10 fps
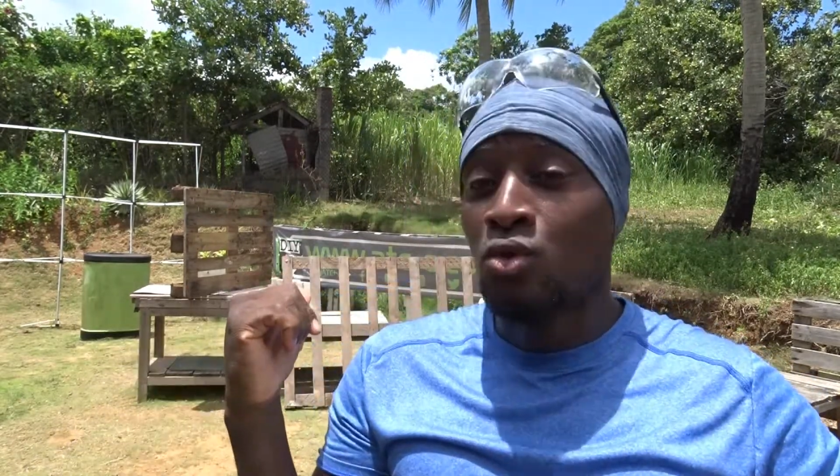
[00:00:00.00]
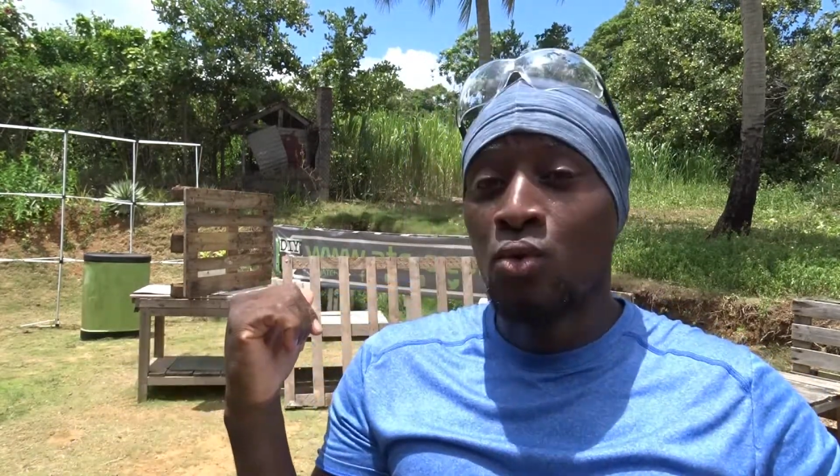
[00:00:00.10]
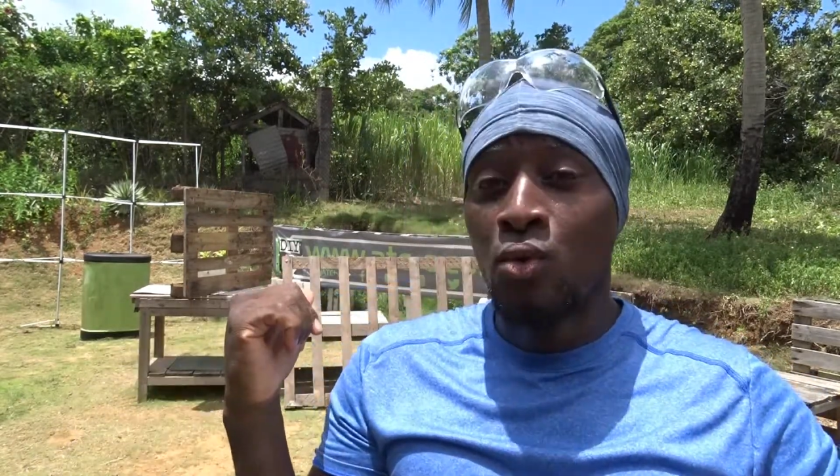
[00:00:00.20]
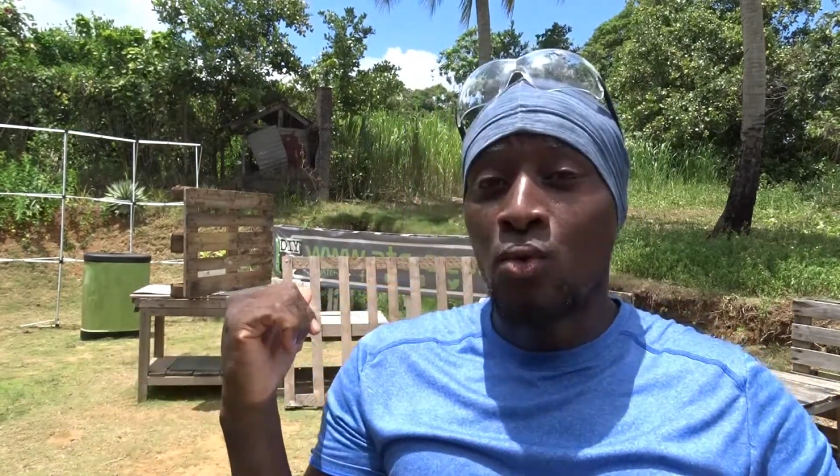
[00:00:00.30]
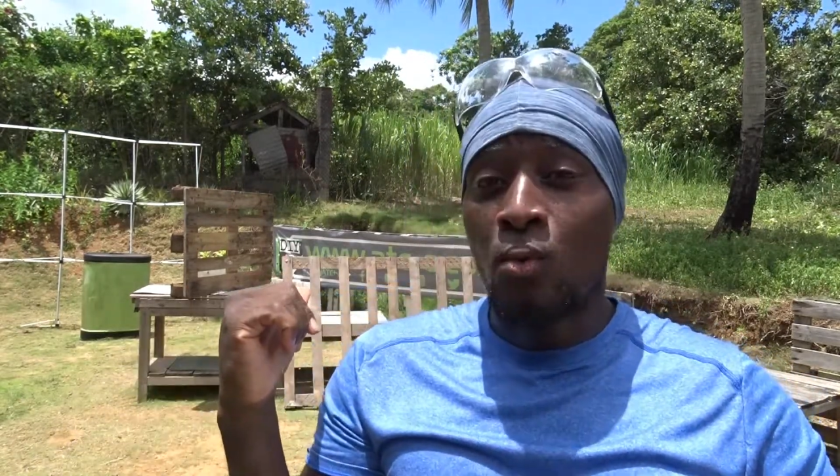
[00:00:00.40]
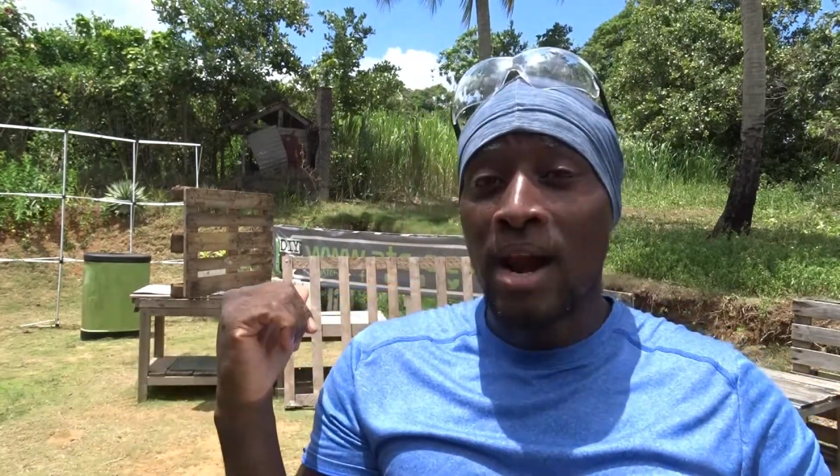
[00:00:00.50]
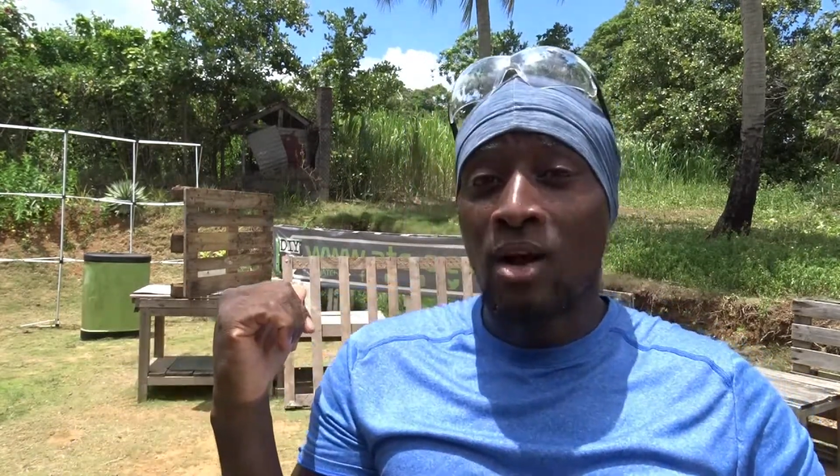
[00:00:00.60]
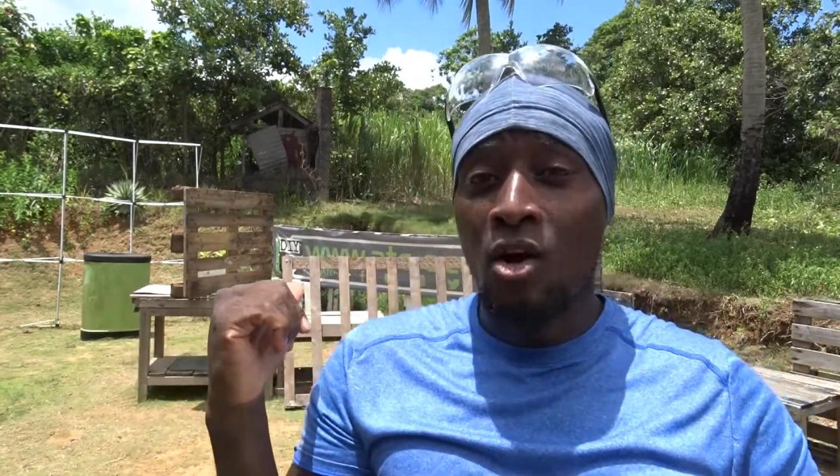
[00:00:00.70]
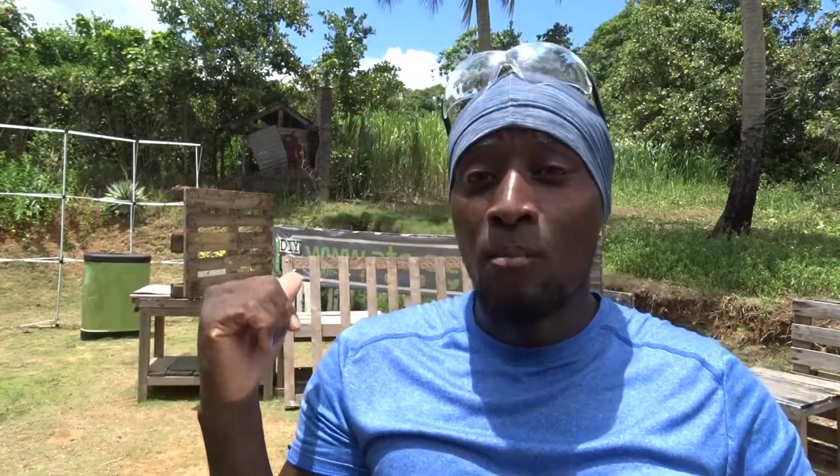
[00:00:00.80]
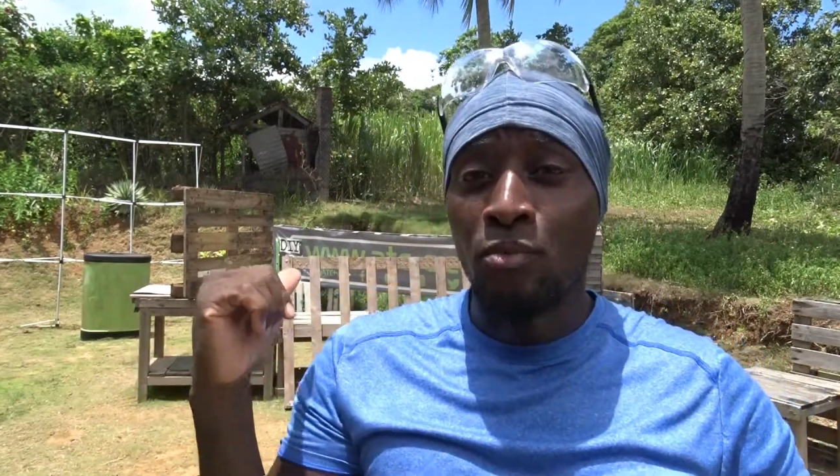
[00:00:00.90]
to
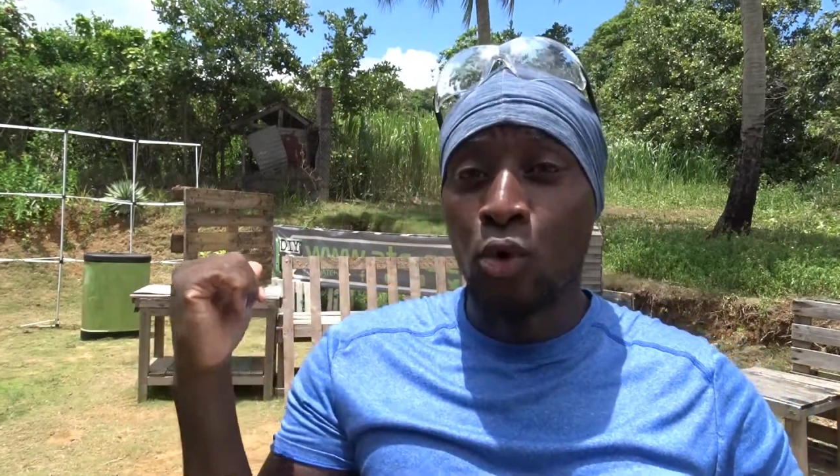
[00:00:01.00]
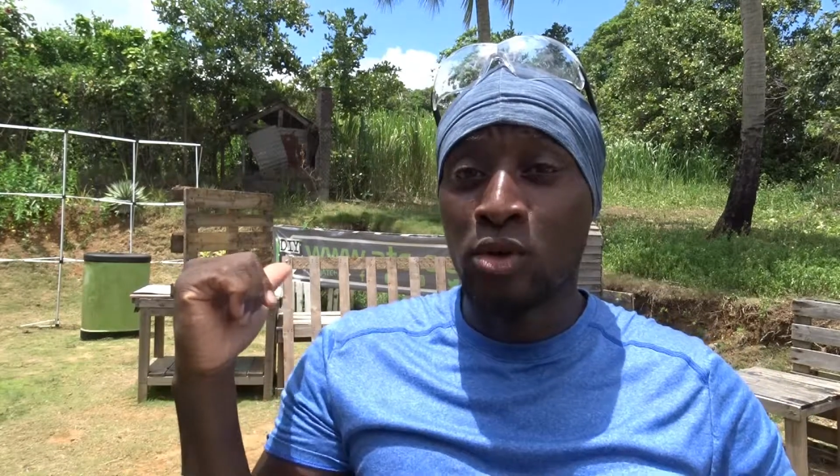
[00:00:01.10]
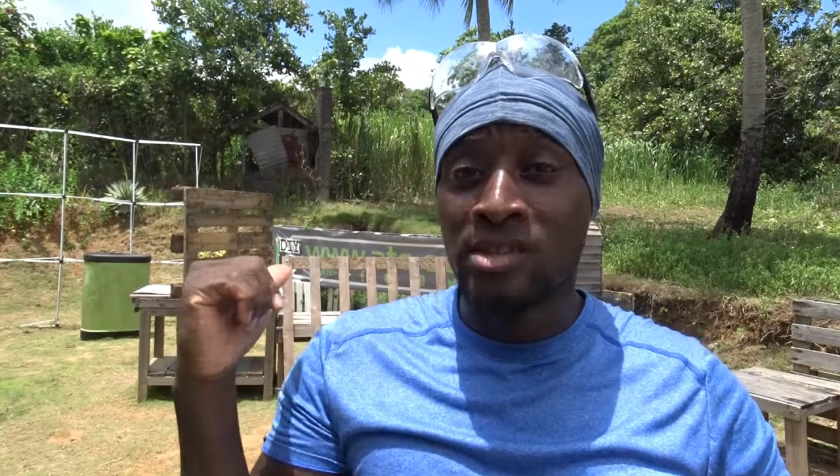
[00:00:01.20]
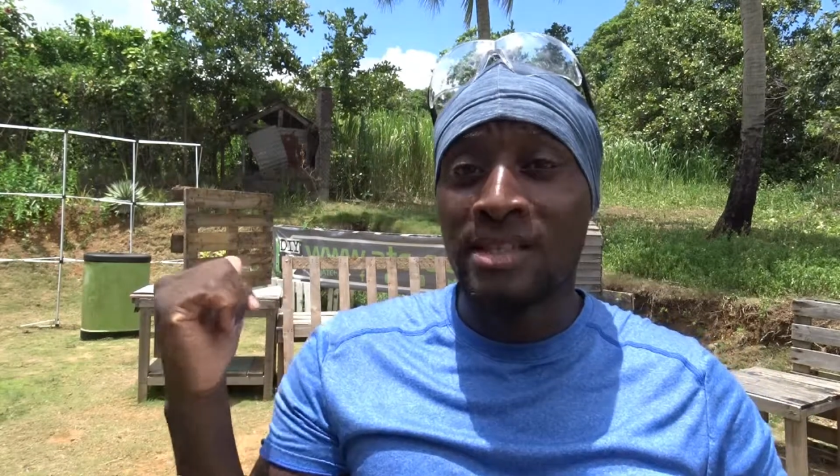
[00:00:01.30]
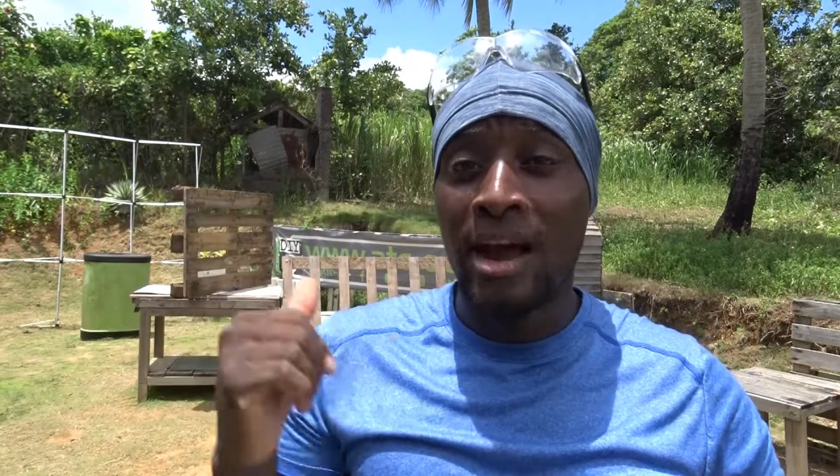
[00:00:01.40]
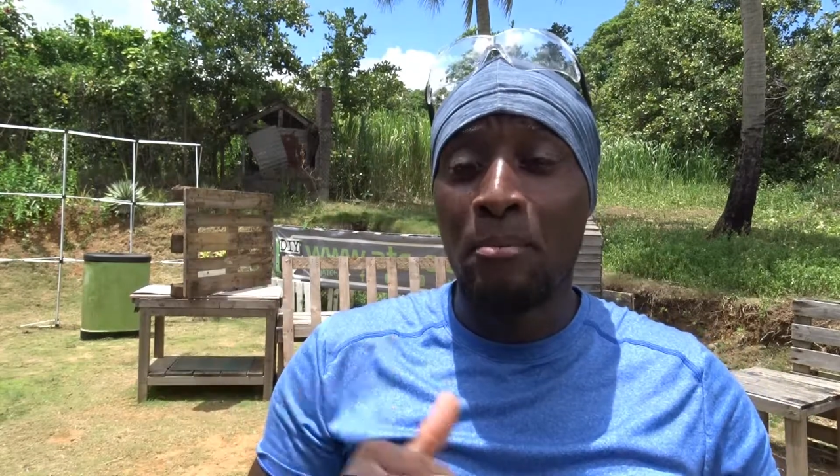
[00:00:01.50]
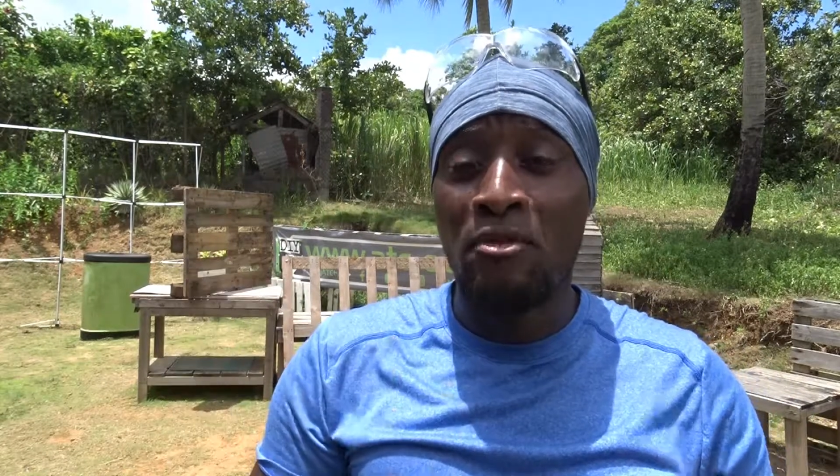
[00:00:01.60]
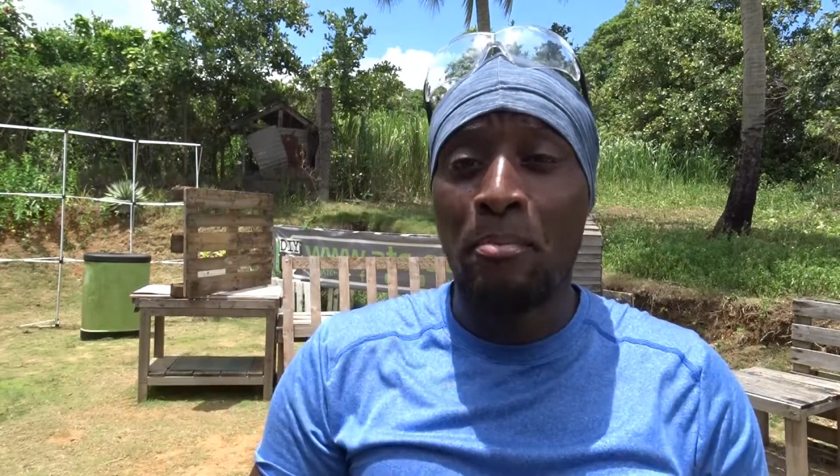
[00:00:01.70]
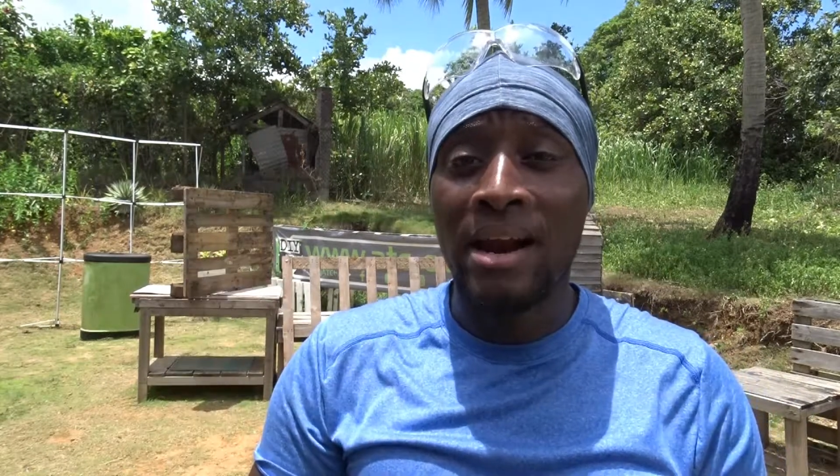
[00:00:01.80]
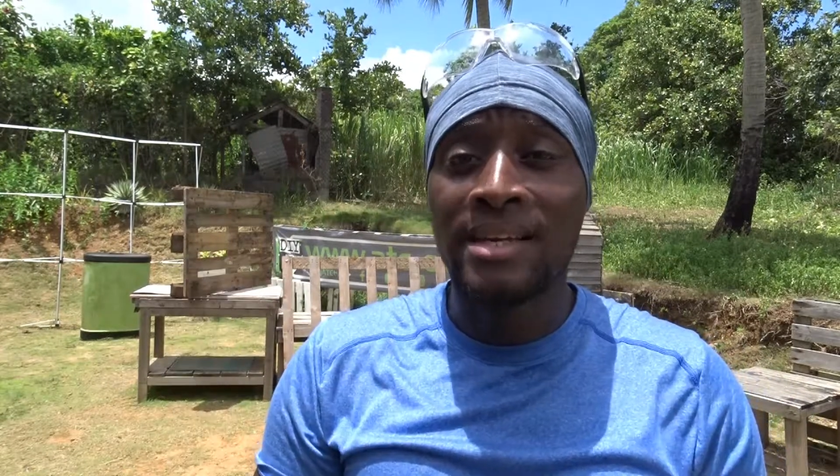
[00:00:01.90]
welcome those type
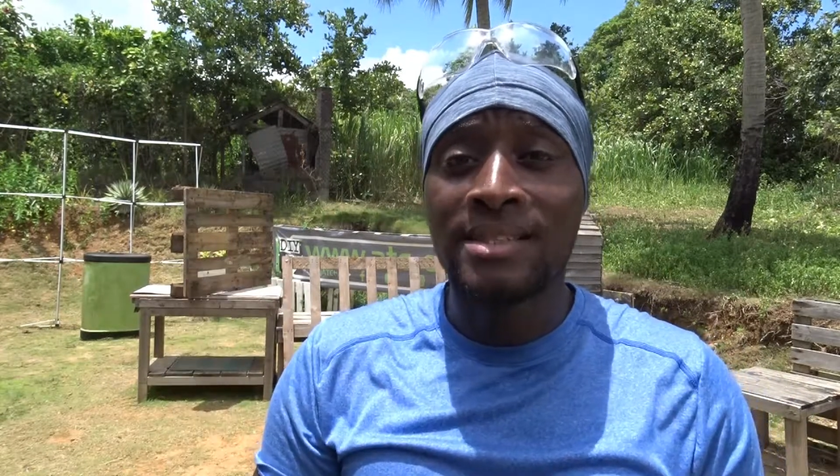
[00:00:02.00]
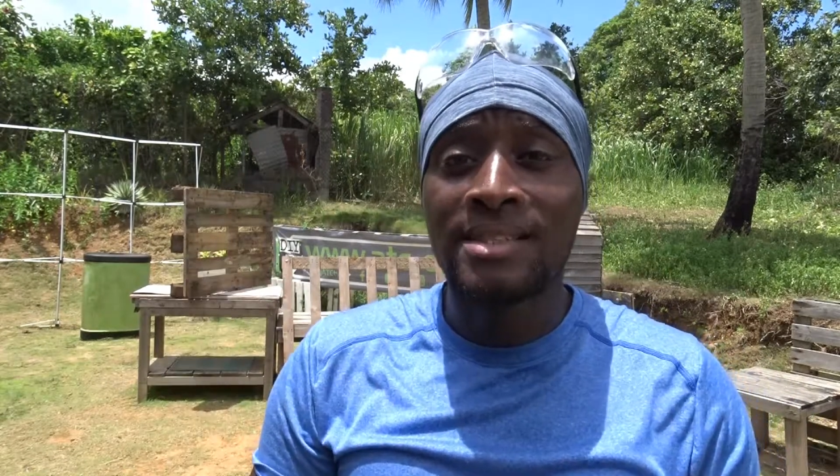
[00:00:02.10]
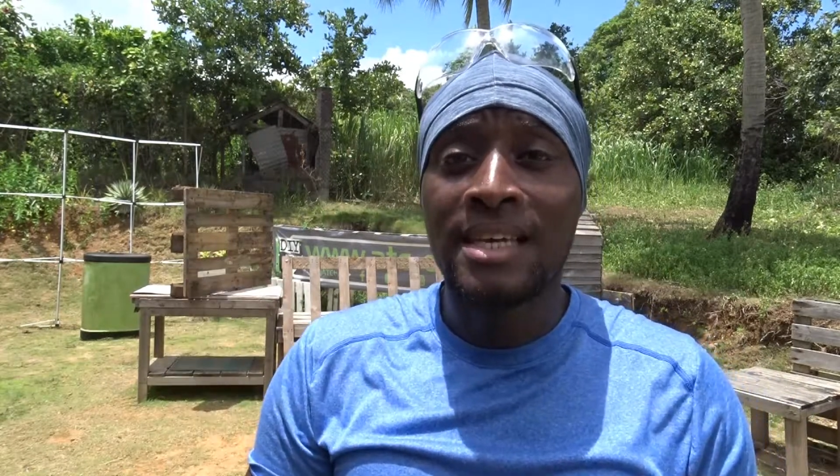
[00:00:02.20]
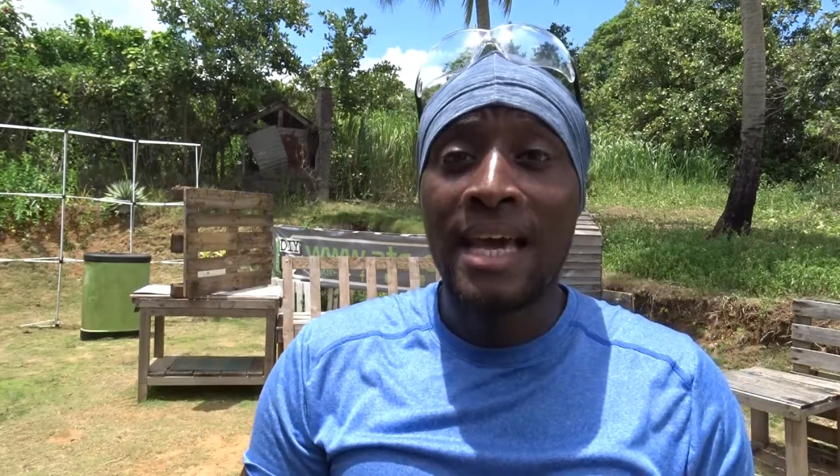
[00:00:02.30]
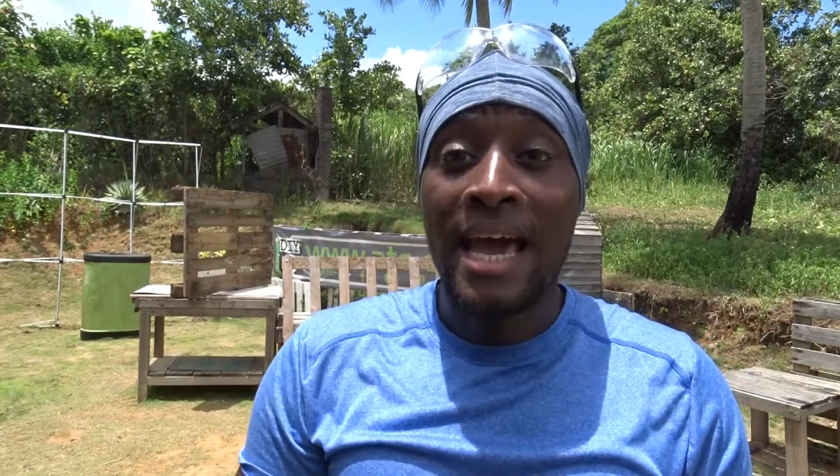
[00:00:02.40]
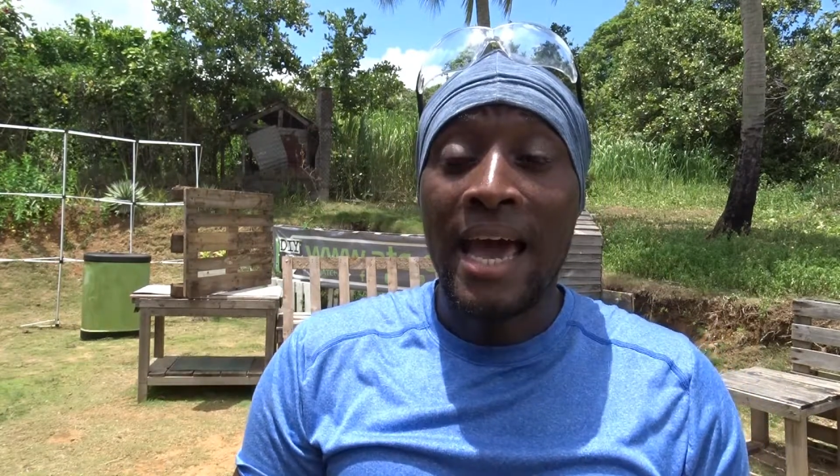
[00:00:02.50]
of pallets,